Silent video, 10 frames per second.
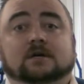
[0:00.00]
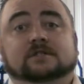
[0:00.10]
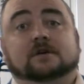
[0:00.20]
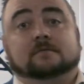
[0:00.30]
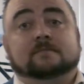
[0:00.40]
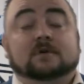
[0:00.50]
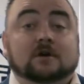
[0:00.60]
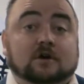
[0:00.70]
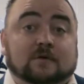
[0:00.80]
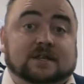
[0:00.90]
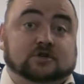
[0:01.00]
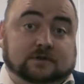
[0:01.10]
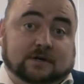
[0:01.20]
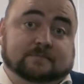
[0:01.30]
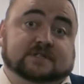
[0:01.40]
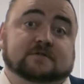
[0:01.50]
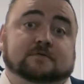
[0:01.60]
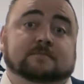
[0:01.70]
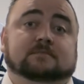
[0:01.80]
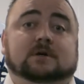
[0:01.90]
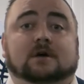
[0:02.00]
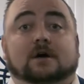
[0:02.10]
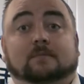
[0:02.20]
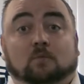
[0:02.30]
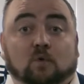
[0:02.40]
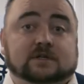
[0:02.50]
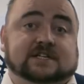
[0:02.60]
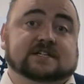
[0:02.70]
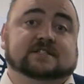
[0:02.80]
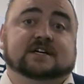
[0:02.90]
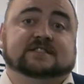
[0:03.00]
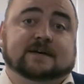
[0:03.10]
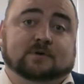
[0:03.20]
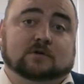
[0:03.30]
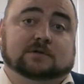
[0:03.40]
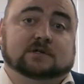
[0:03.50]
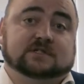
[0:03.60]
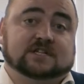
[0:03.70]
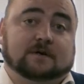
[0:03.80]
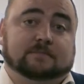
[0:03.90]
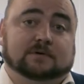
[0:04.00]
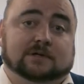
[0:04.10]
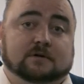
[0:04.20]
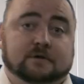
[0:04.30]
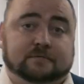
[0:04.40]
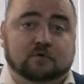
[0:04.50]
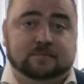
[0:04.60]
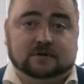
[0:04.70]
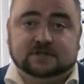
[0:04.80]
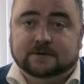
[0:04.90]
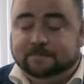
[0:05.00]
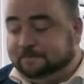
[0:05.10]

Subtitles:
So question number 2, what is a typical sample throughput?